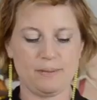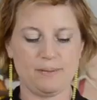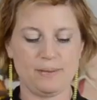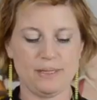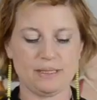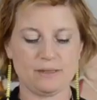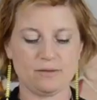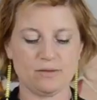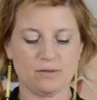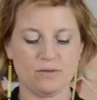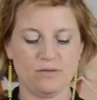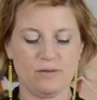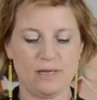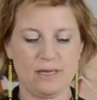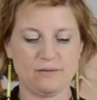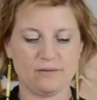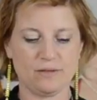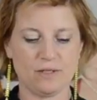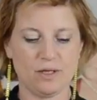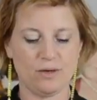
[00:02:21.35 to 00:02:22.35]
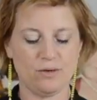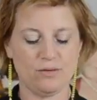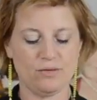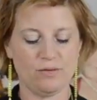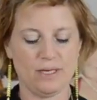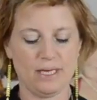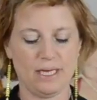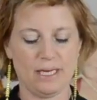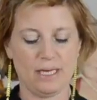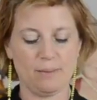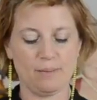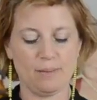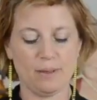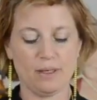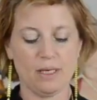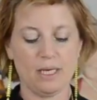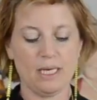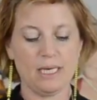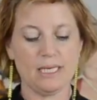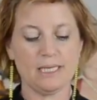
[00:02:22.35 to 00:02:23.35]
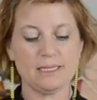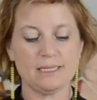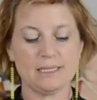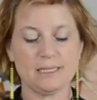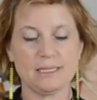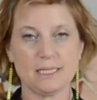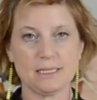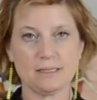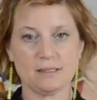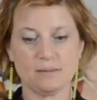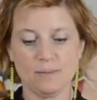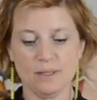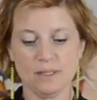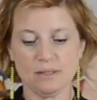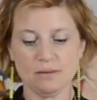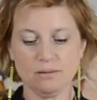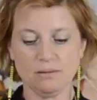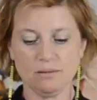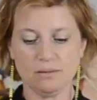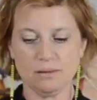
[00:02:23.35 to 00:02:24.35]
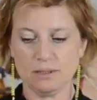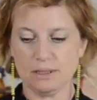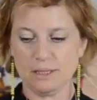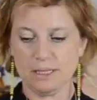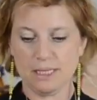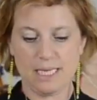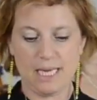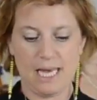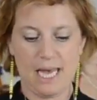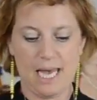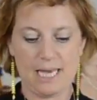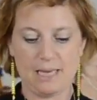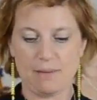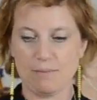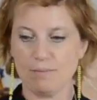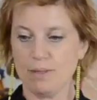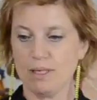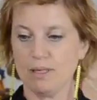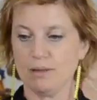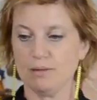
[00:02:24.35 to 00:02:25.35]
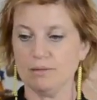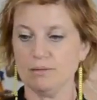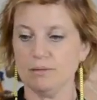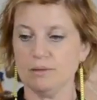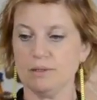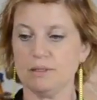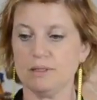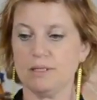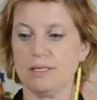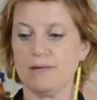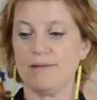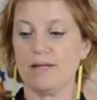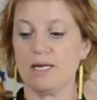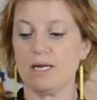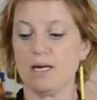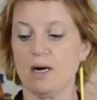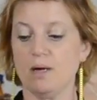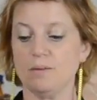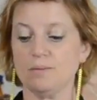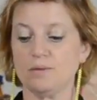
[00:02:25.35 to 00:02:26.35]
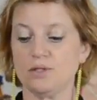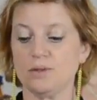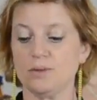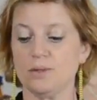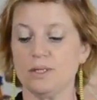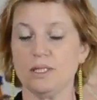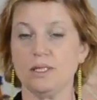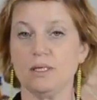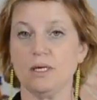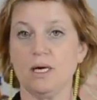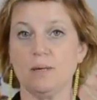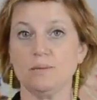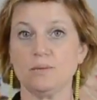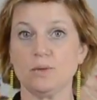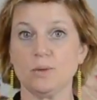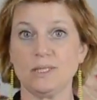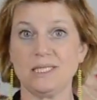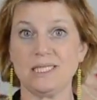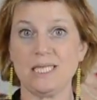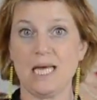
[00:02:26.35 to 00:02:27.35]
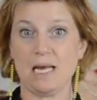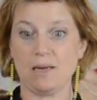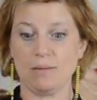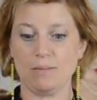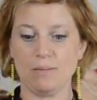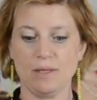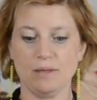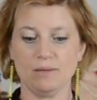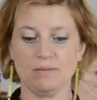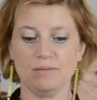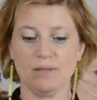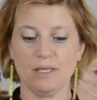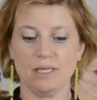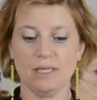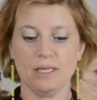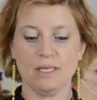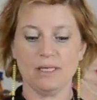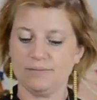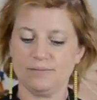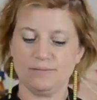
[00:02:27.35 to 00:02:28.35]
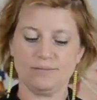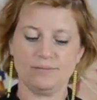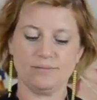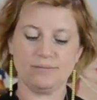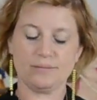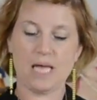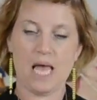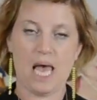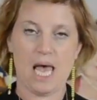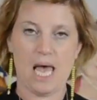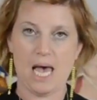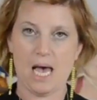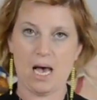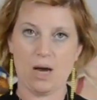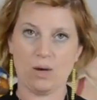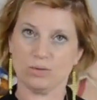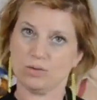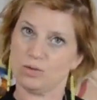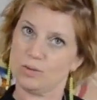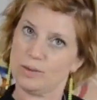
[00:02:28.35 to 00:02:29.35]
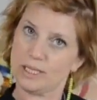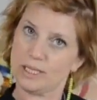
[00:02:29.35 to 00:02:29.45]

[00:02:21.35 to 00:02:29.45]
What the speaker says: bits sort of left over here, but 6mm, 8mm, and then up to a 10mm. How do we